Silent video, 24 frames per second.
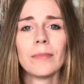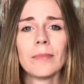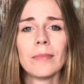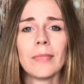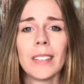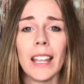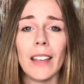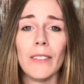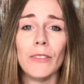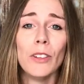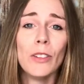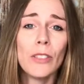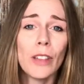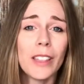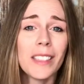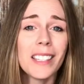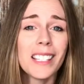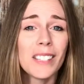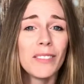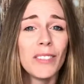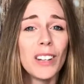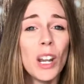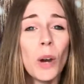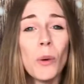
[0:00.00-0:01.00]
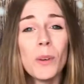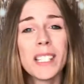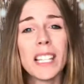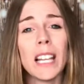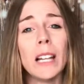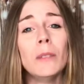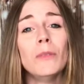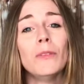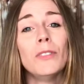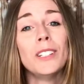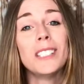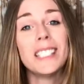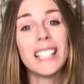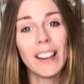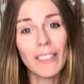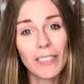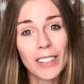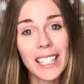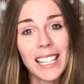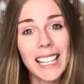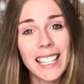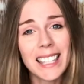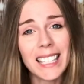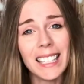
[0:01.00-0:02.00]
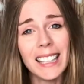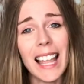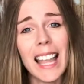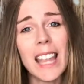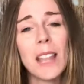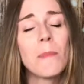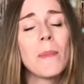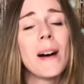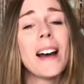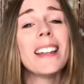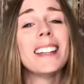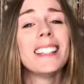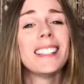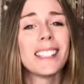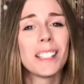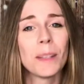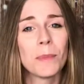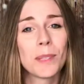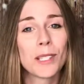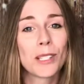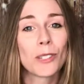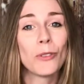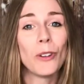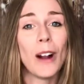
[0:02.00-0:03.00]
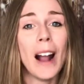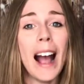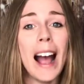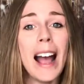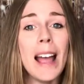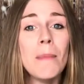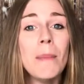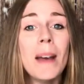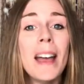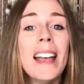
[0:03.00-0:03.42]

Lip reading: If you thought this video was helpful, definitely hit the like button and subscribe.